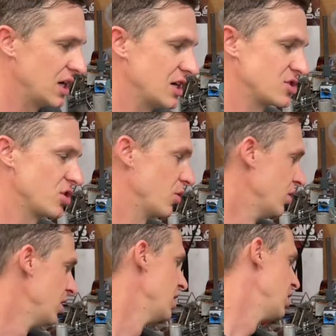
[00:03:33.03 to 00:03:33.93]
So
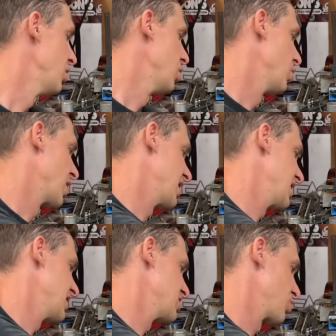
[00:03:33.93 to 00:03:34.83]
what I
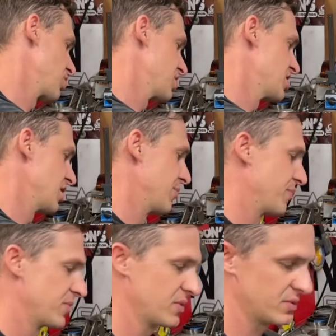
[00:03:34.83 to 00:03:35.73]
did is ordered
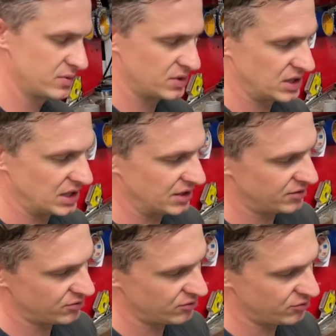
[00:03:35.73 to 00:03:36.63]
some
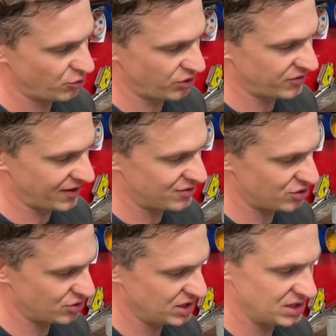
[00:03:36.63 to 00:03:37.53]

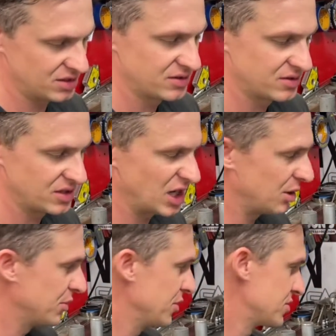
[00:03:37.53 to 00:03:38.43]
45-degree
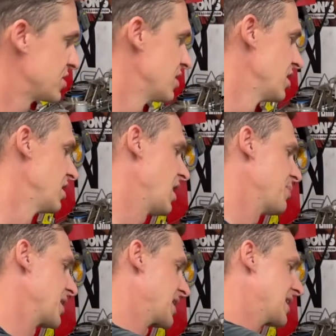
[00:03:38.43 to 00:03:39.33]
elbows. I'm
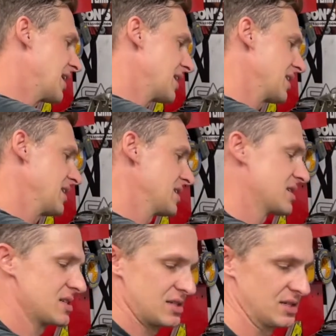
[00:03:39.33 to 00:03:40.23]
gonna cut
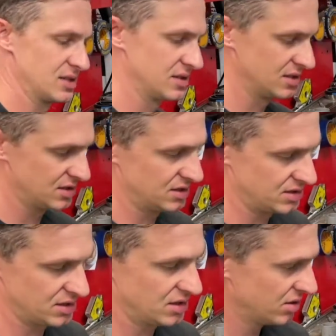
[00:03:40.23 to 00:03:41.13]
this,
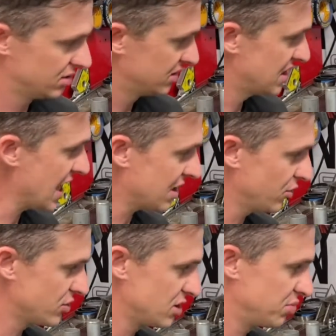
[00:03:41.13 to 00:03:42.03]
tack
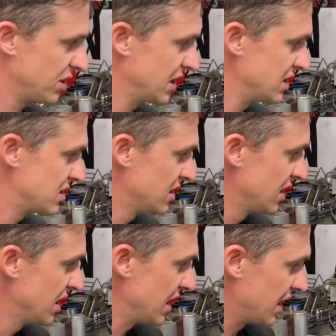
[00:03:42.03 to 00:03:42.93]
those into place,
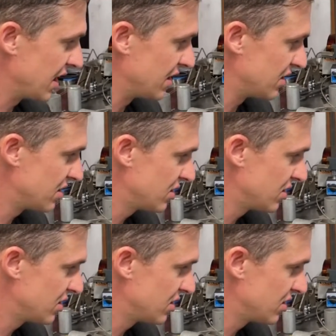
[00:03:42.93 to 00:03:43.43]
and